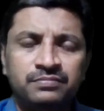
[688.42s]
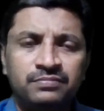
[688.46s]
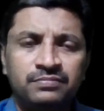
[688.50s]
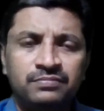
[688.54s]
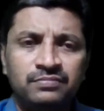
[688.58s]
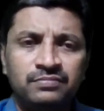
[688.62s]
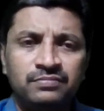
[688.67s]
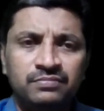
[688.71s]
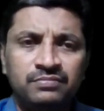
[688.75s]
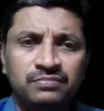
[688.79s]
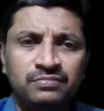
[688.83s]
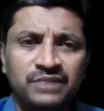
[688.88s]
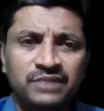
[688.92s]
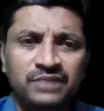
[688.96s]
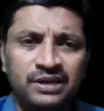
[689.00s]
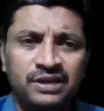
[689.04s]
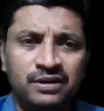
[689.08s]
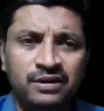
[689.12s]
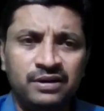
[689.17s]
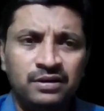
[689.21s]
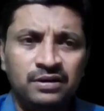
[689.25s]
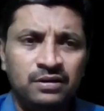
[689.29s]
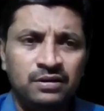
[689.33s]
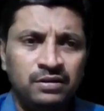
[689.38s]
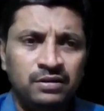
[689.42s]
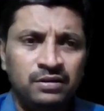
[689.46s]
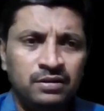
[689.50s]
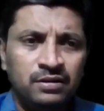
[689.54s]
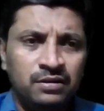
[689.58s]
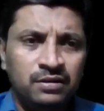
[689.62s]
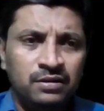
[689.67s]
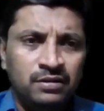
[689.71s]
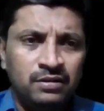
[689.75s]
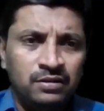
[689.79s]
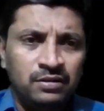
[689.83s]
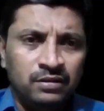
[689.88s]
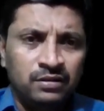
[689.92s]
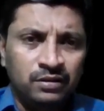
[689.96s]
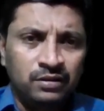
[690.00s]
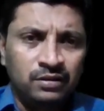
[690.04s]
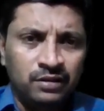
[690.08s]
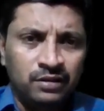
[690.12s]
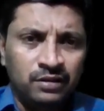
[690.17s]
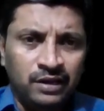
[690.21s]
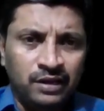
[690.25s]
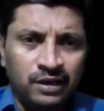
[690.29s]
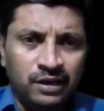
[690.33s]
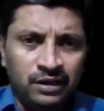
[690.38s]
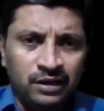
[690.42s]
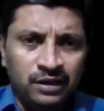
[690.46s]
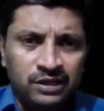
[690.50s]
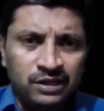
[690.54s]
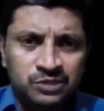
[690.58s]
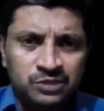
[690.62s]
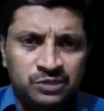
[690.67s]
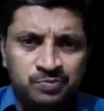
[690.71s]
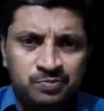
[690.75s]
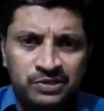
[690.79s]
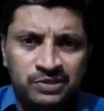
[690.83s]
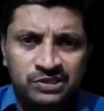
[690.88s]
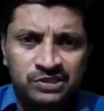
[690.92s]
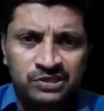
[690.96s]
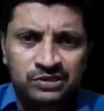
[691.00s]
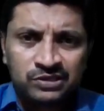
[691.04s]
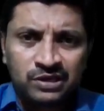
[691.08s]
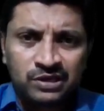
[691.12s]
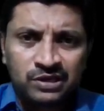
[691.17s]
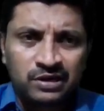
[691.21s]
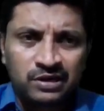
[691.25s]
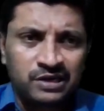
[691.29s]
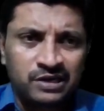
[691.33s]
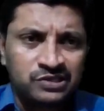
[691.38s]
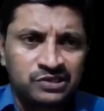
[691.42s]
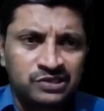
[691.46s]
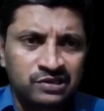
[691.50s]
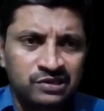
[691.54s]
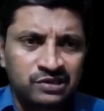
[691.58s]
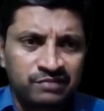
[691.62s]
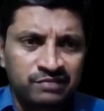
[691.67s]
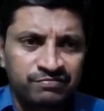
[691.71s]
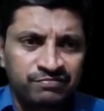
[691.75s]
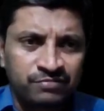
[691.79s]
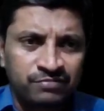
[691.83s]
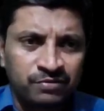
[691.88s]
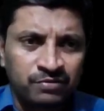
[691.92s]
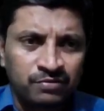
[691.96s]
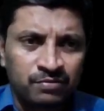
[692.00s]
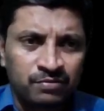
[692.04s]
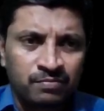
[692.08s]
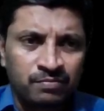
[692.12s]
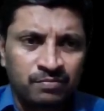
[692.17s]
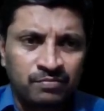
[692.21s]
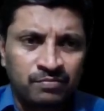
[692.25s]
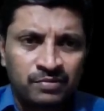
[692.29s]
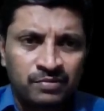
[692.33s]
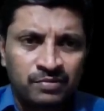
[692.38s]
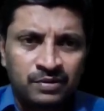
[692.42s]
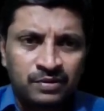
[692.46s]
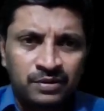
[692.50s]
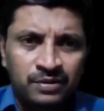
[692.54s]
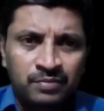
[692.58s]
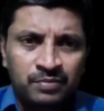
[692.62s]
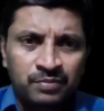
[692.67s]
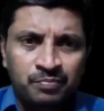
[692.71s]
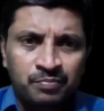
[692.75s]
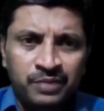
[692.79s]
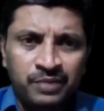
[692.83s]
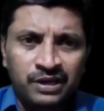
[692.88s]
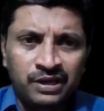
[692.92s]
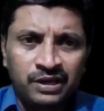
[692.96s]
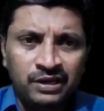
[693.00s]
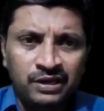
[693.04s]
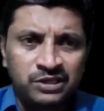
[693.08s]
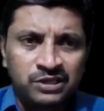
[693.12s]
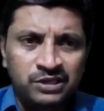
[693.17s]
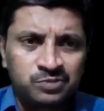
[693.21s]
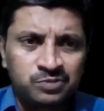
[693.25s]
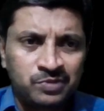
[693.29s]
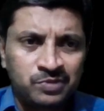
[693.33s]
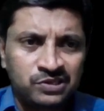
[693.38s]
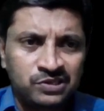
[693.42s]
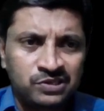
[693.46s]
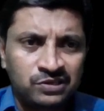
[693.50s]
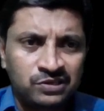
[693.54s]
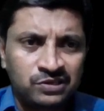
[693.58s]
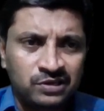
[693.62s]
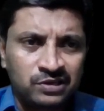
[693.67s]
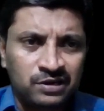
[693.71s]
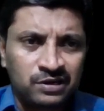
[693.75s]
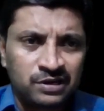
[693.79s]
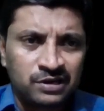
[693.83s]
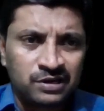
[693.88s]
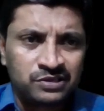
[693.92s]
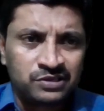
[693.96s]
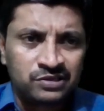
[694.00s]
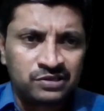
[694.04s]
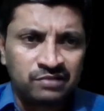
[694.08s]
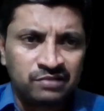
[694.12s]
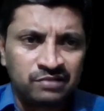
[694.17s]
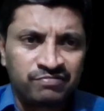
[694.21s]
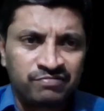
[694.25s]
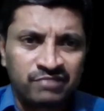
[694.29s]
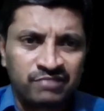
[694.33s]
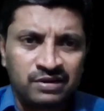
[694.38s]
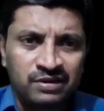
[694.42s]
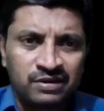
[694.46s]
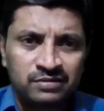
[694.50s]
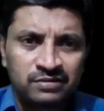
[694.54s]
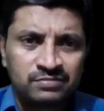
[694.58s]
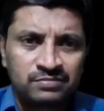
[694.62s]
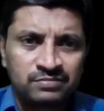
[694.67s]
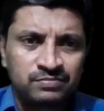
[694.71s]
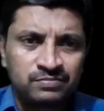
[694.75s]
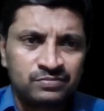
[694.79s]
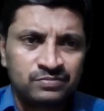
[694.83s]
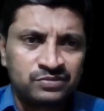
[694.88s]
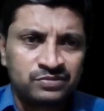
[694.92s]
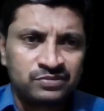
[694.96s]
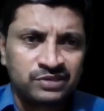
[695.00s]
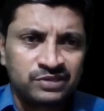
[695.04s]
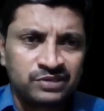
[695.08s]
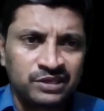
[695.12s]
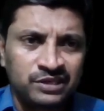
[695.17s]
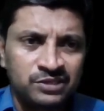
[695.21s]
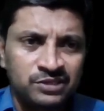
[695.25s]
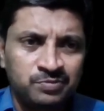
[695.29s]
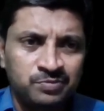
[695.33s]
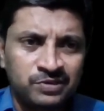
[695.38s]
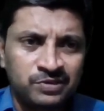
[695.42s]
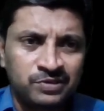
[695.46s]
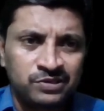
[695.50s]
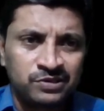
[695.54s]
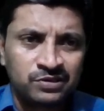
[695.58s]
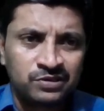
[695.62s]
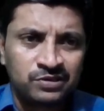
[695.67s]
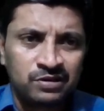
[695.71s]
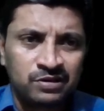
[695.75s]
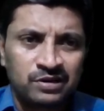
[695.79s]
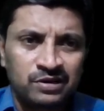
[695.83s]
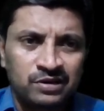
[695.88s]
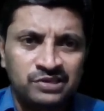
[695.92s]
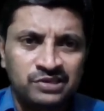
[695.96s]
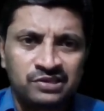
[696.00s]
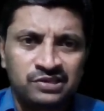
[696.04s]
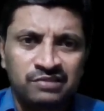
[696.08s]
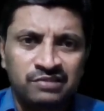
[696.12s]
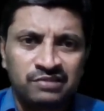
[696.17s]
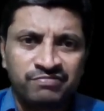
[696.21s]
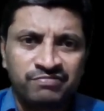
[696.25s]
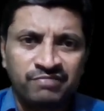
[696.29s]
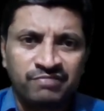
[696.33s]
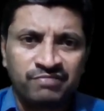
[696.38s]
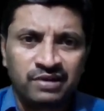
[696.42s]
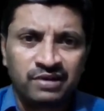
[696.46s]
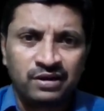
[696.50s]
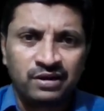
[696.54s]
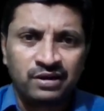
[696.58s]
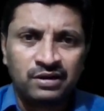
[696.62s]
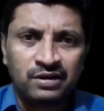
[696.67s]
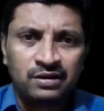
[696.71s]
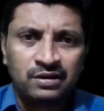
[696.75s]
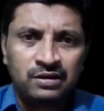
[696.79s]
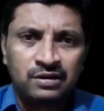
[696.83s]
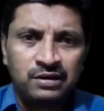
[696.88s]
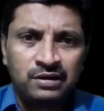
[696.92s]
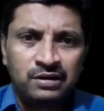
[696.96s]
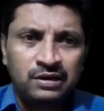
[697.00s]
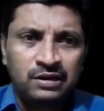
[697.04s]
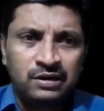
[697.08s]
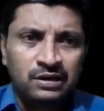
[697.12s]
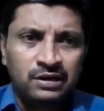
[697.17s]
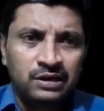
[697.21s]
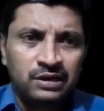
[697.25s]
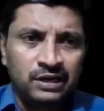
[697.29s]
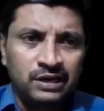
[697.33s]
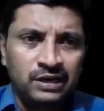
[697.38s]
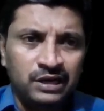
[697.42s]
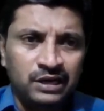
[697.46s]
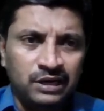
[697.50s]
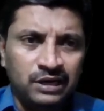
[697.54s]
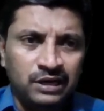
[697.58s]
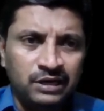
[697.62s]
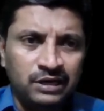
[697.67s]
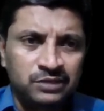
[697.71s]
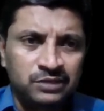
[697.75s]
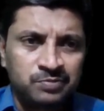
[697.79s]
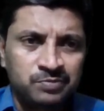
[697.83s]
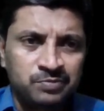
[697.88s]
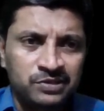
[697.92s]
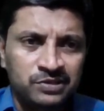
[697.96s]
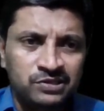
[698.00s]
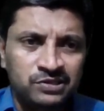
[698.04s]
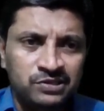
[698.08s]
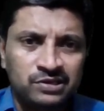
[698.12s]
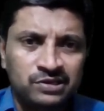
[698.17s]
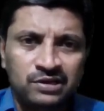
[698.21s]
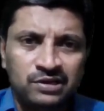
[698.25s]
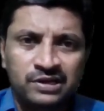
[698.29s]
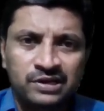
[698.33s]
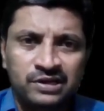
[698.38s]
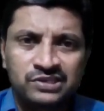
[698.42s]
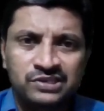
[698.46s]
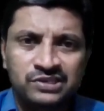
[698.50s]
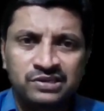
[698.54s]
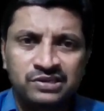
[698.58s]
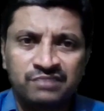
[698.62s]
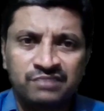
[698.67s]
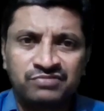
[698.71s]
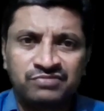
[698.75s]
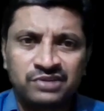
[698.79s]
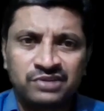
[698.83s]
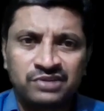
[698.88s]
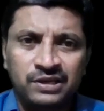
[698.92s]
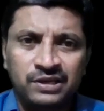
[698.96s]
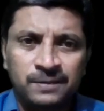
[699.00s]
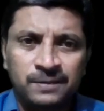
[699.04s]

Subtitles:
Then A is present on right side of 4, B is present on right side of 1, C is present on right side of 1, D is present on right side of 3,